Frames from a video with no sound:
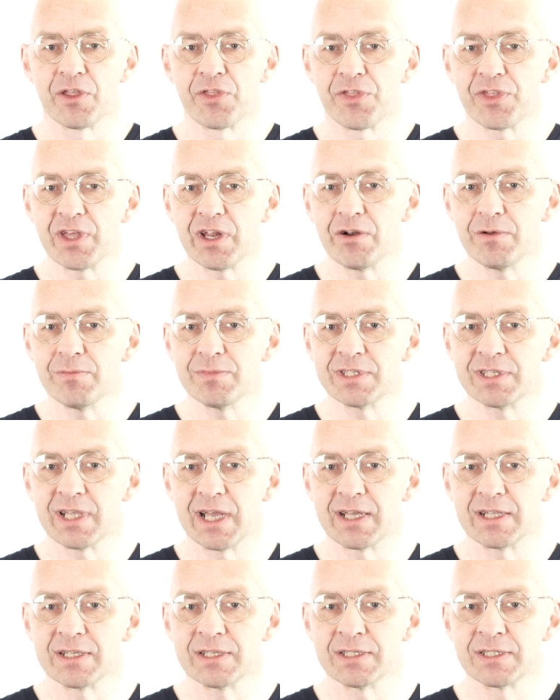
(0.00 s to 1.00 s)
The theorem
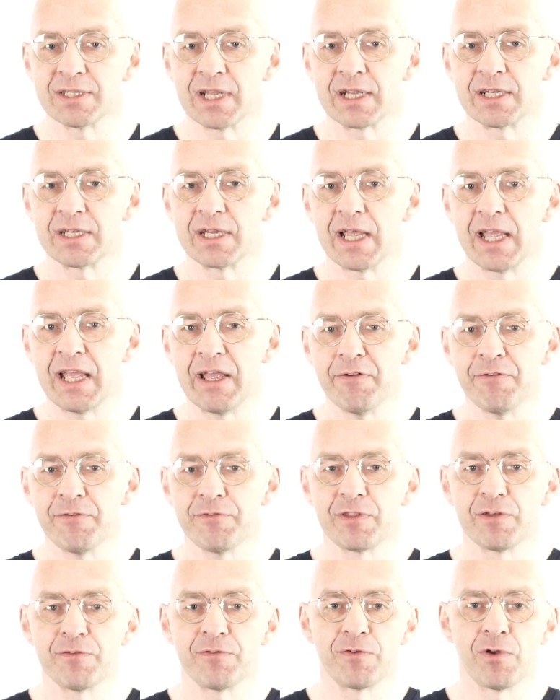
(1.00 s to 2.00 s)
says that
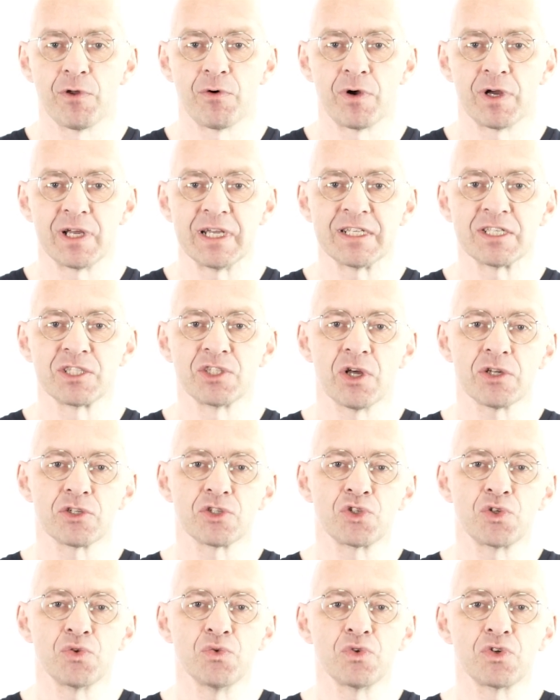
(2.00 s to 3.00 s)
if the floor is
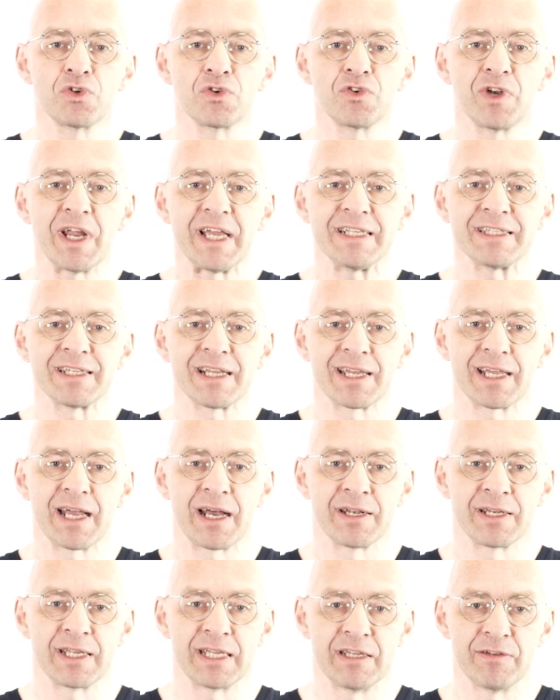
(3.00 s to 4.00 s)
not too
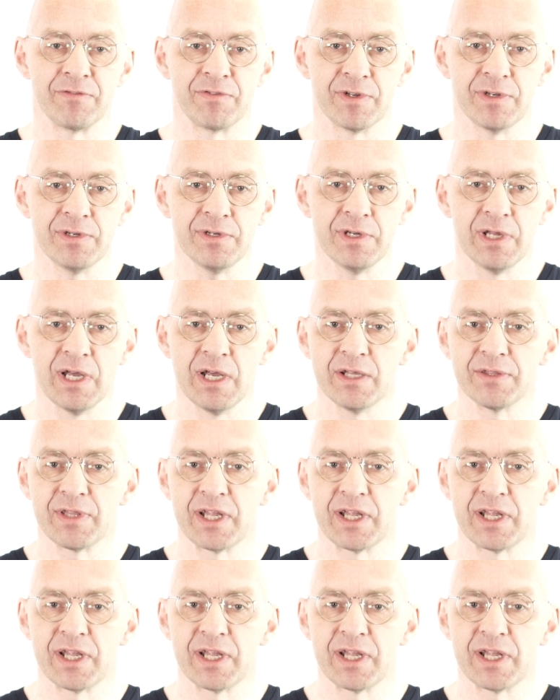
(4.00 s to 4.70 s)
crazily uneven,